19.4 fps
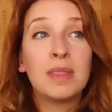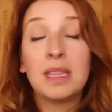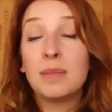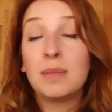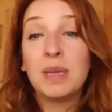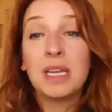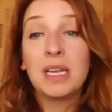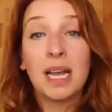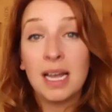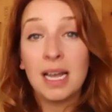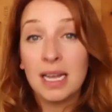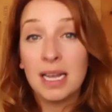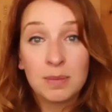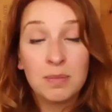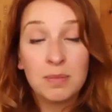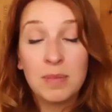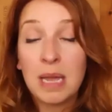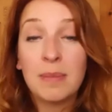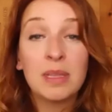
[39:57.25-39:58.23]
because
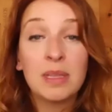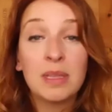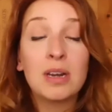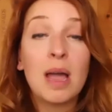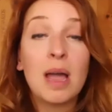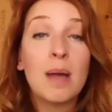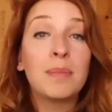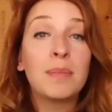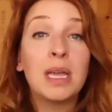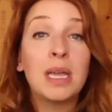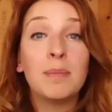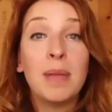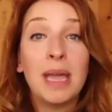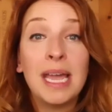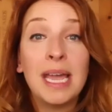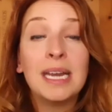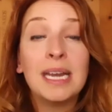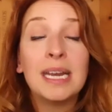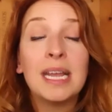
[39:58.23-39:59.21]
maybe they're not being
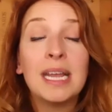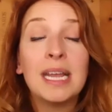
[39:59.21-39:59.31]
made